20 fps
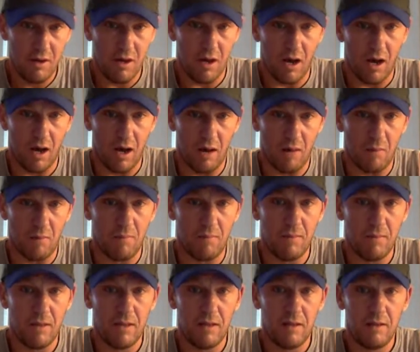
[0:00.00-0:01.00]

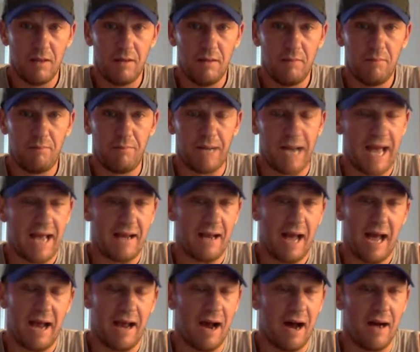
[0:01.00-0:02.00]
But
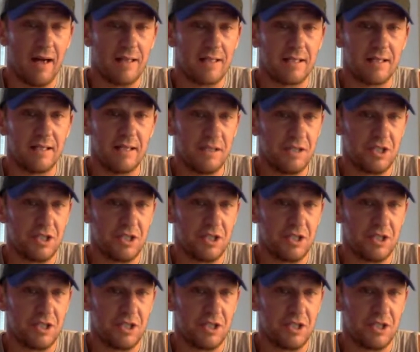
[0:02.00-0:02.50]
I honestly,